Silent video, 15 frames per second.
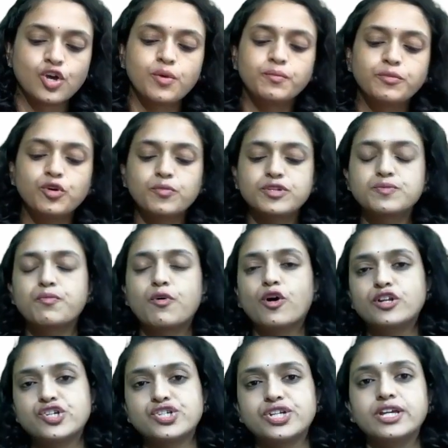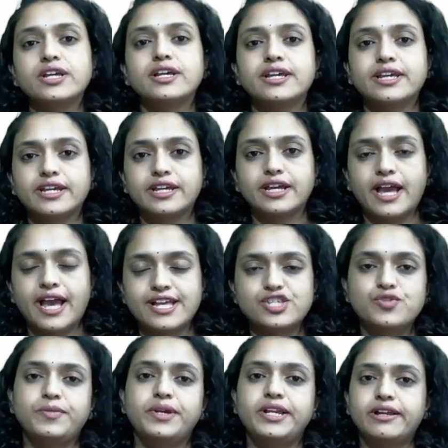Pumice polishing has to
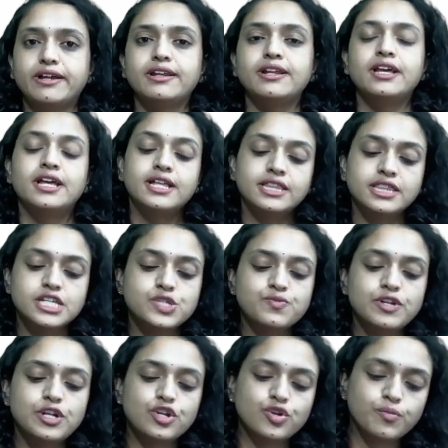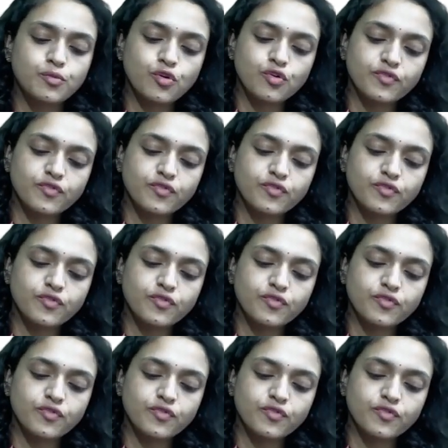be done. This will remove